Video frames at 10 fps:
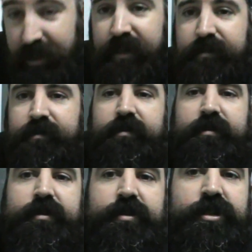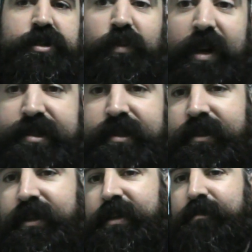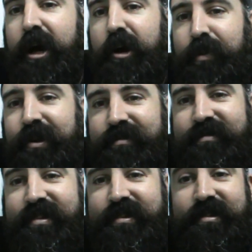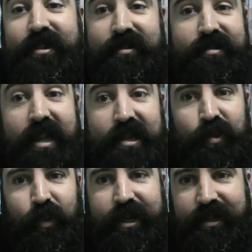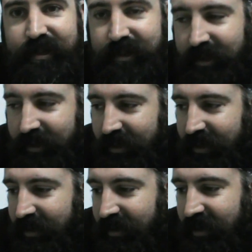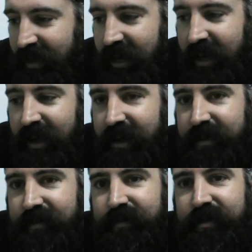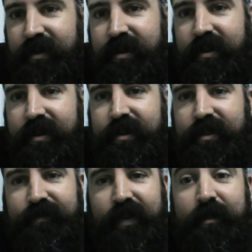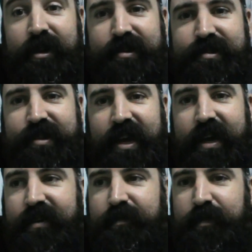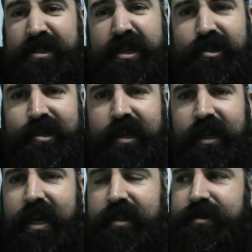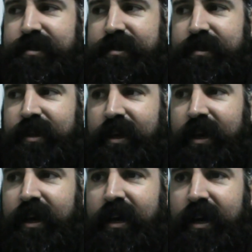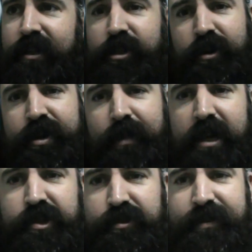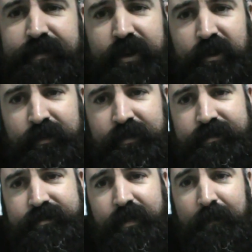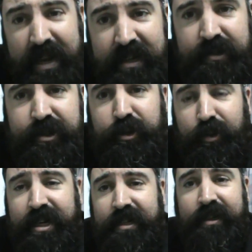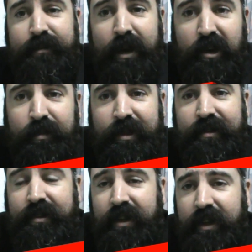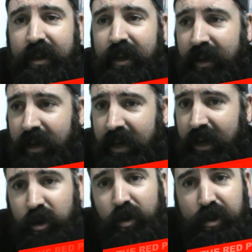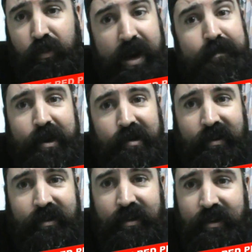mean, just recently in Melbourne, as little as last week, the feminists have petitioned against a documentary film being screened in Melbourne called The Red Pill.